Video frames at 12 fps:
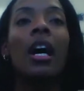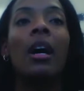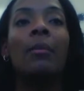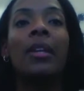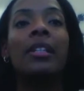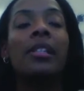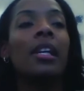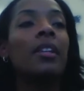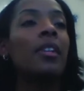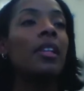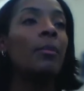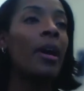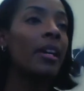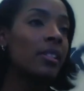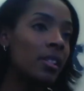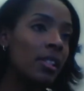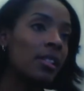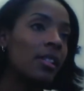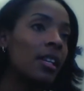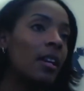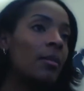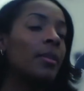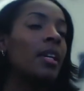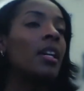They take the praxis
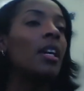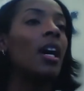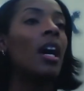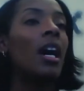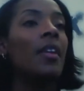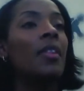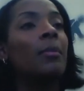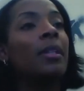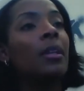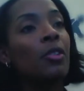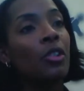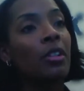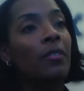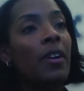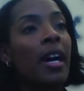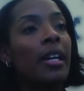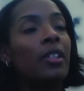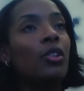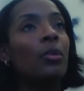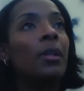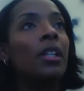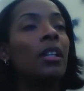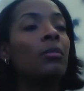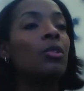exam and then become certified to
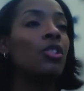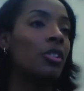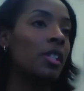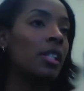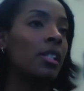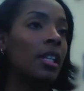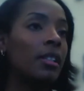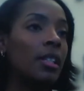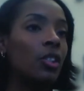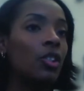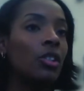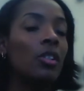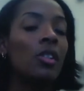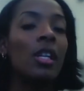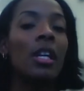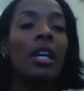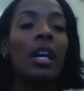become New Jersey State teachers.